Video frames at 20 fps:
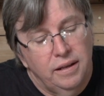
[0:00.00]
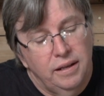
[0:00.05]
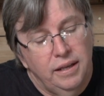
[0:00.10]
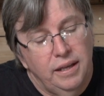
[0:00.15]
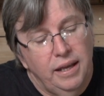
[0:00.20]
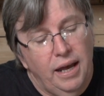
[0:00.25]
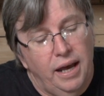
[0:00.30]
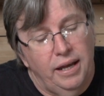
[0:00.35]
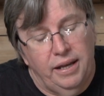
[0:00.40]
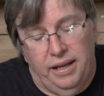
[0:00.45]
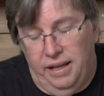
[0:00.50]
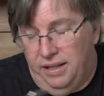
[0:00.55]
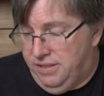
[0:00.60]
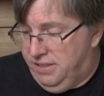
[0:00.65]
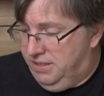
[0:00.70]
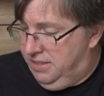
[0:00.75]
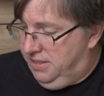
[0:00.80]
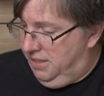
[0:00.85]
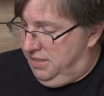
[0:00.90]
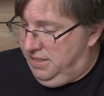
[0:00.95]
yeah
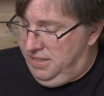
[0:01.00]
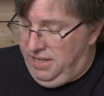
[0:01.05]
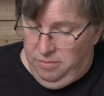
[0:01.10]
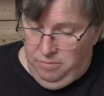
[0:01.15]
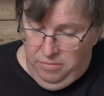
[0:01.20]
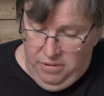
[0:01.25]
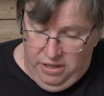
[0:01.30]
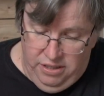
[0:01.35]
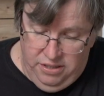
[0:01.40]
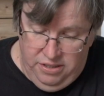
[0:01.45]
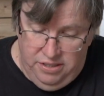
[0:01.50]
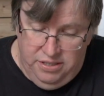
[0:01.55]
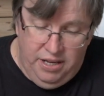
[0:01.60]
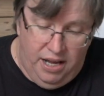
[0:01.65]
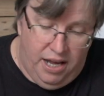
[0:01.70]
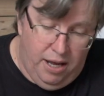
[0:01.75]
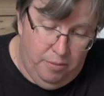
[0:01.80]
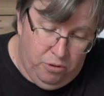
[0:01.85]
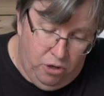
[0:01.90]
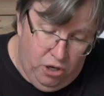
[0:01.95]
it's 16 mils
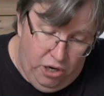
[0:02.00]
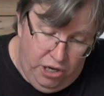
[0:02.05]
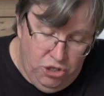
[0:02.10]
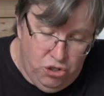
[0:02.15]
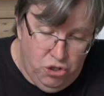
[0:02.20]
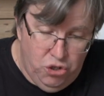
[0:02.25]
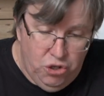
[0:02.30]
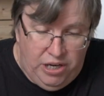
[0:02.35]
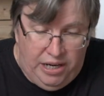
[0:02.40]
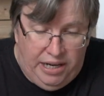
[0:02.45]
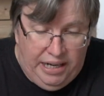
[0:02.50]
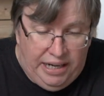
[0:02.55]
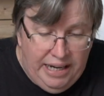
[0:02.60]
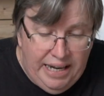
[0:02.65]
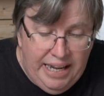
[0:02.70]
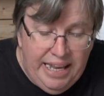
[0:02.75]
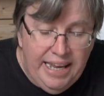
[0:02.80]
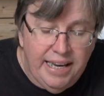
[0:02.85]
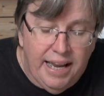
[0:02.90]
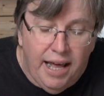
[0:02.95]
I'm going to
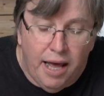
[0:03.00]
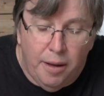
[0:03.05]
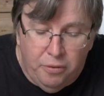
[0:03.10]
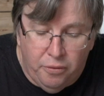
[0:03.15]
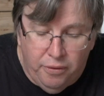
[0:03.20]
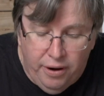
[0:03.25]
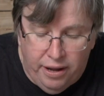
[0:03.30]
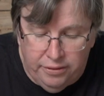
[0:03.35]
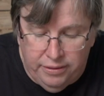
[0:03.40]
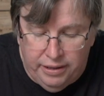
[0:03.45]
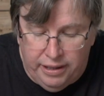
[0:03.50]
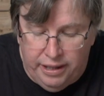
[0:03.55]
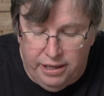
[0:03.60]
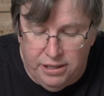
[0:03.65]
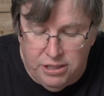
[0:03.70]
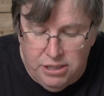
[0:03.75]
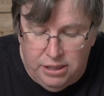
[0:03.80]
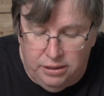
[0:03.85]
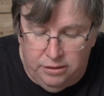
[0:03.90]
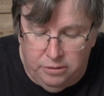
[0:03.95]
clean up around the
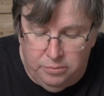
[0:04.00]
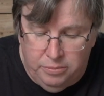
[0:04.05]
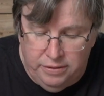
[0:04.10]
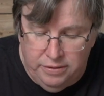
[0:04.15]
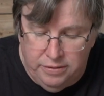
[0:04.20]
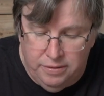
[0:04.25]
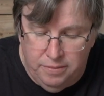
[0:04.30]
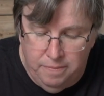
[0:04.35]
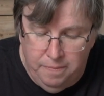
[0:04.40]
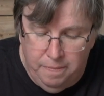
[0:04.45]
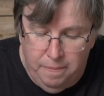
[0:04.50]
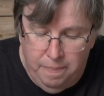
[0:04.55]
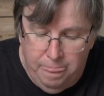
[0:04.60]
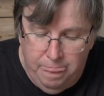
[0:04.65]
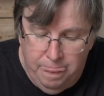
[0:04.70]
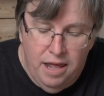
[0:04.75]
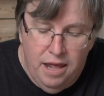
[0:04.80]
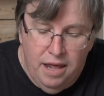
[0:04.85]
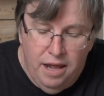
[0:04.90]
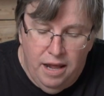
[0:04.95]
edge a little bit
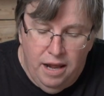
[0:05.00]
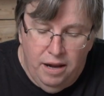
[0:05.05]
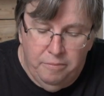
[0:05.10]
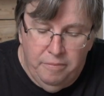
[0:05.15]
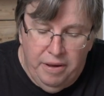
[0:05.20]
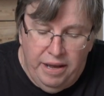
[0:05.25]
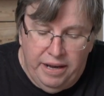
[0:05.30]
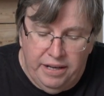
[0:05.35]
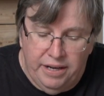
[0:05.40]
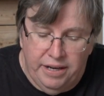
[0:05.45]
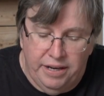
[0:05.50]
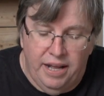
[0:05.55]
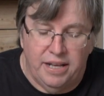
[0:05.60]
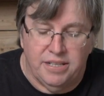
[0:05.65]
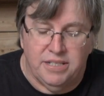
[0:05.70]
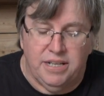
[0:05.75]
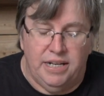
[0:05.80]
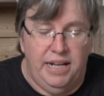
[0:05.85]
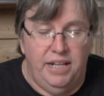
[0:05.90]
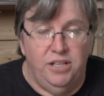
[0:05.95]
Make it a
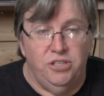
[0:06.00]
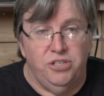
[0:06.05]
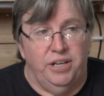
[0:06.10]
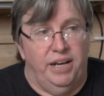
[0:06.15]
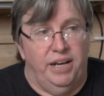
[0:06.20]
nice clean. So